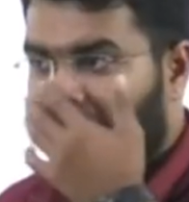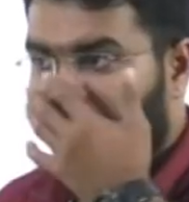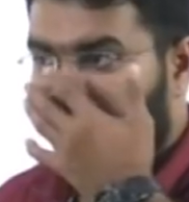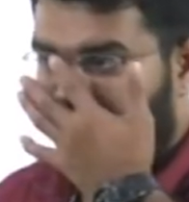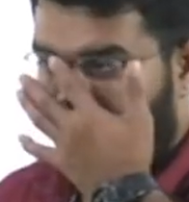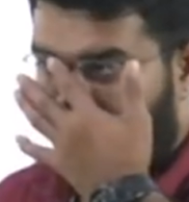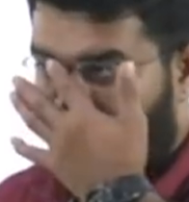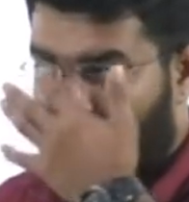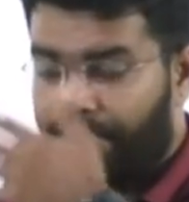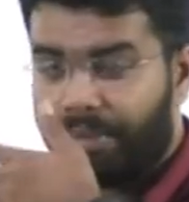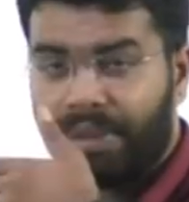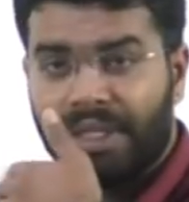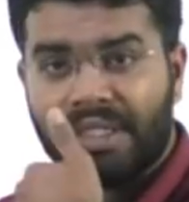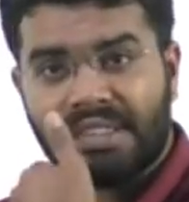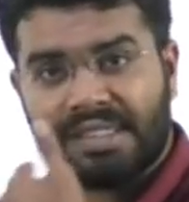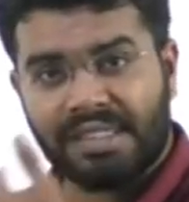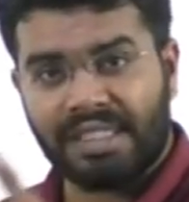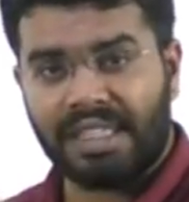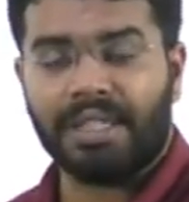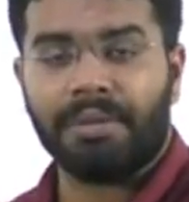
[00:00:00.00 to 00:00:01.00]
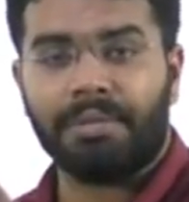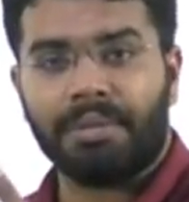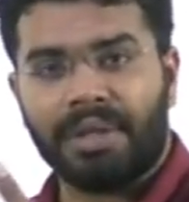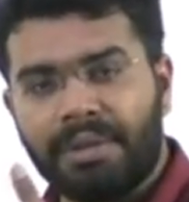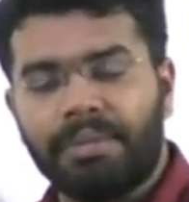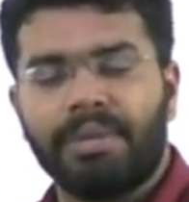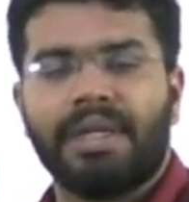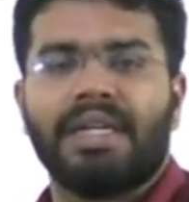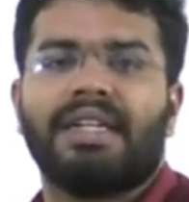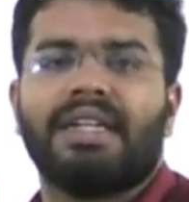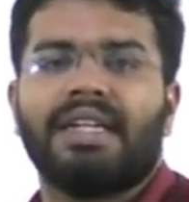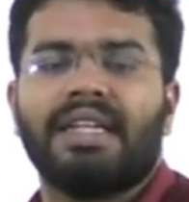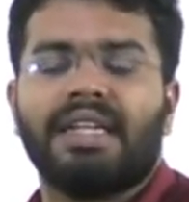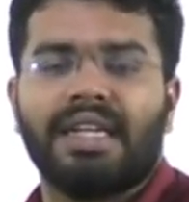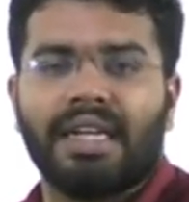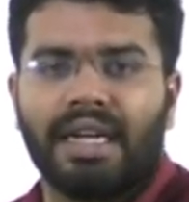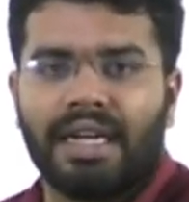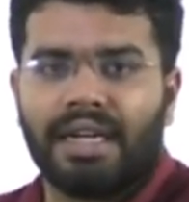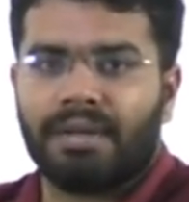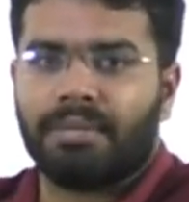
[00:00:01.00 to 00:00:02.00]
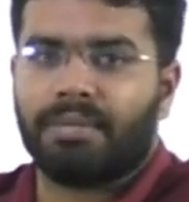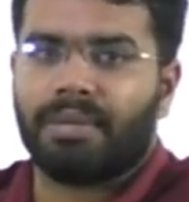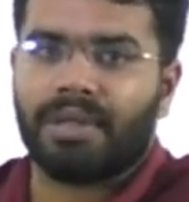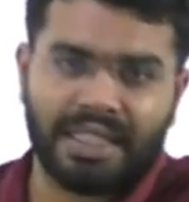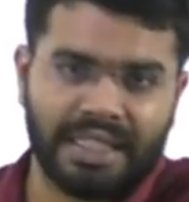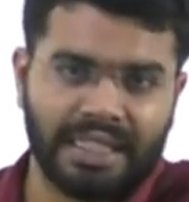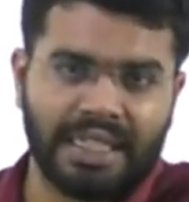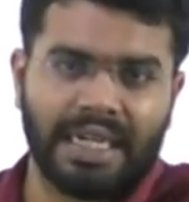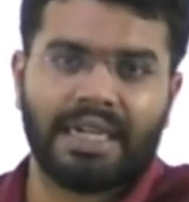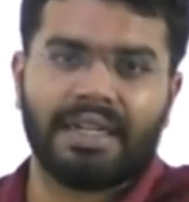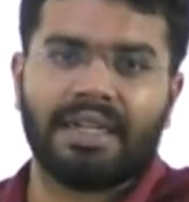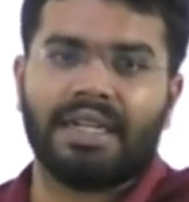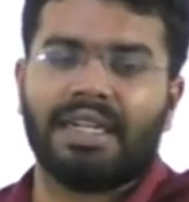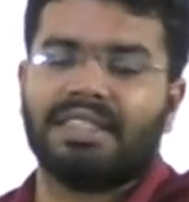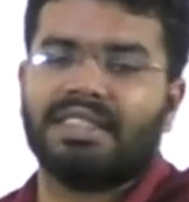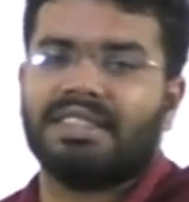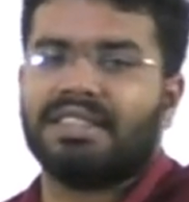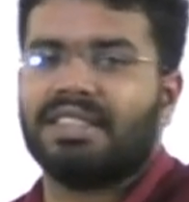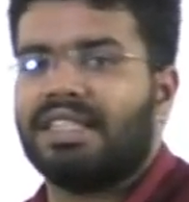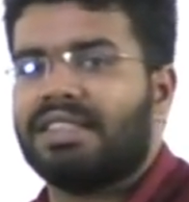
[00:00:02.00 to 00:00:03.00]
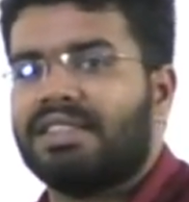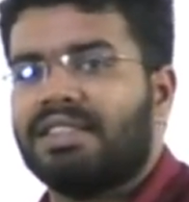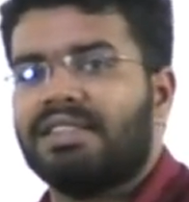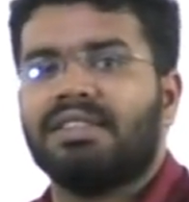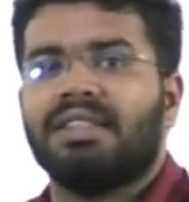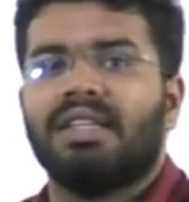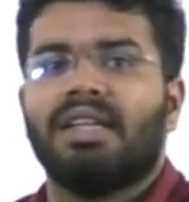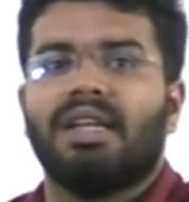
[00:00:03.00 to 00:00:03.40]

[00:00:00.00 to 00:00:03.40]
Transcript: We have been seeing many military multilateral exercises.